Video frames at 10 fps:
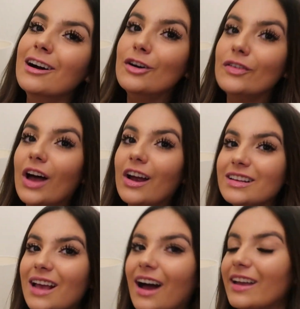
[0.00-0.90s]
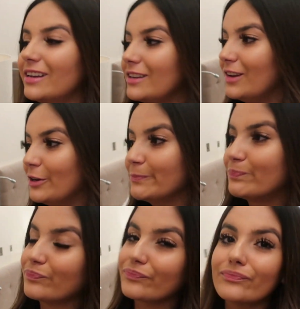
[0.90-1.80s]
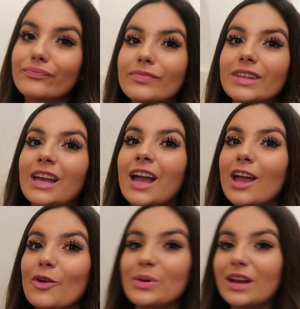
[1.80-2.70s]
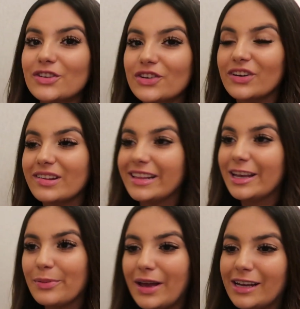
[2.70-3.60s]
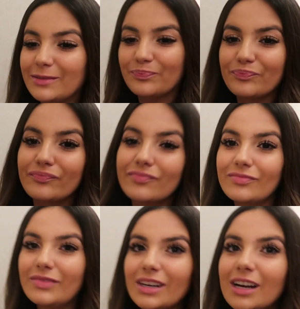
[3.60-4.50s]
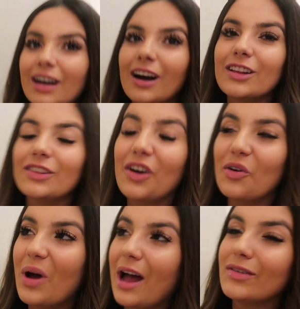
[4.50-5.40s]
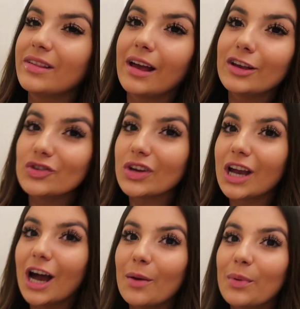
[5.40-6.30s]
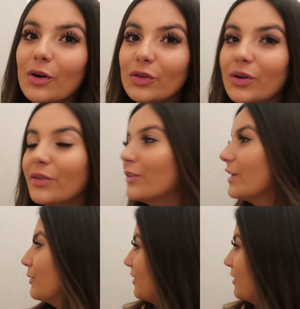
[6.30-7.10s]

We're very tired, so it'd be nice to go to sleep and don't have a time to wake up, although I feel like